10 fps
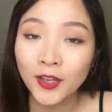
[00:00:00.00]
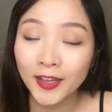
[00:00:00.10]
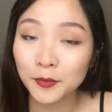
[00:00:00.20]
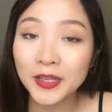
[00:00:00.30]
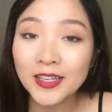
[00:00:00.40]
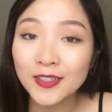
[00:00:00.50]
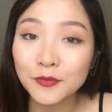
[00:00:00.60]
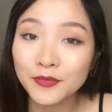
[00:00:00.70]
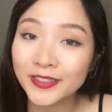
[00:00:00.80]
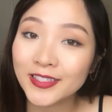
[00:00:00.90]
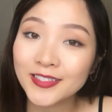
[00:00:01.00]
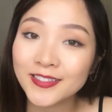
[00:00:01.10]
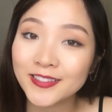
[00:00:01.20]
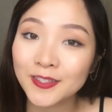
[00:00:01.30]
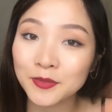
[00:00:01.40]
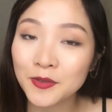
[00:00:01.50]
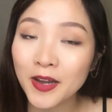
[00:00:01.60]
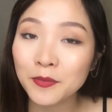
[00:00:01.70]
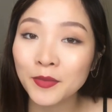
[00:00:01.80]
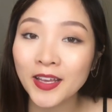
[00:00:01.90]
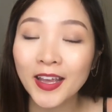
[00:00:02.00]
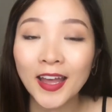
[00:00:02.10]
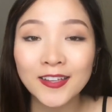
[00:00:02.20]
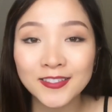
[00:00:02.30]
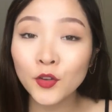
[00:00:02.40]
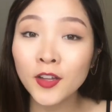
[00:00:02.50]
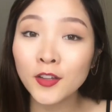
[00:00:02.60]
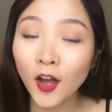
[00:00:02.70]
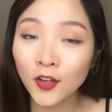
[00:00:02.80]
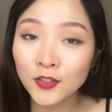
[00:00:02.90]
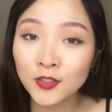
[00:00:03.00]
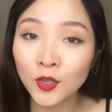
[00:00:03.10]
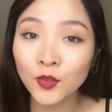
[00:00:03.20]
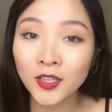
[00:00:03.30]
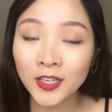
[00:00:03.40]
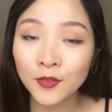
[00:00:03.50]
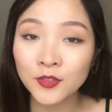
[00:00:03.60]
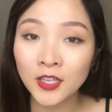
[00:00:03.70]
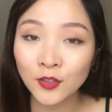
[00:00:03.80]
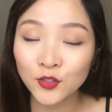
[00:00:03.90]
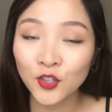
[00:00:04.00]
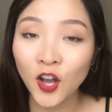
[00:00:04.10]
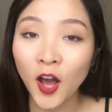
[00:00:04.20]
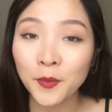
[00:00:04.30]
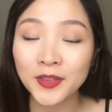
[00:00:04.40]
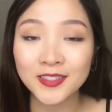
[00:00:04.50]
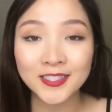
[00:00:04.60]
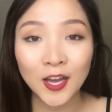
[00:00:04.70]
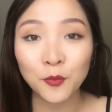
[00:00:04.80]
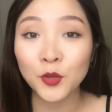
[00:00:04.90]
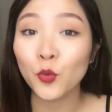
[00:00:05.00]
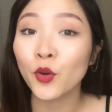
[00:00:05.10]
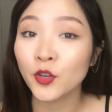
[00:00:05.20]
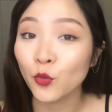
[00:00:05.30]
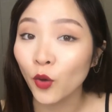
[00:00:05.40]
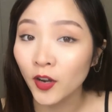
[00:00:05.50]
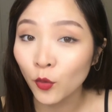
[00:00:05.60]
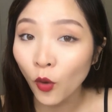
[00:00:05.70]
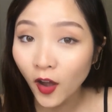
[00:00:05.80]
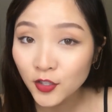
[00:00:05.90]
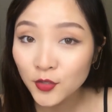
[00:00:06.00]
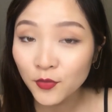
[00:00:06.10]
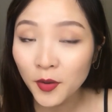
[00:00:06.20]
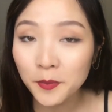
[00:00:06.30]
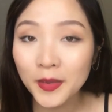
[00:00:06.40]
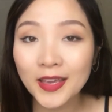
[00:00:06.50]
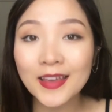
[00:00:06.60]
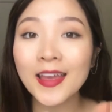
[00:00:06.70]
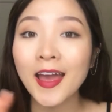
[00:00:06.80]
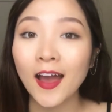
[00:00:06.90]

like me, please subscribe me, and you can also leave down to the comments, tell me what you want to watch from me.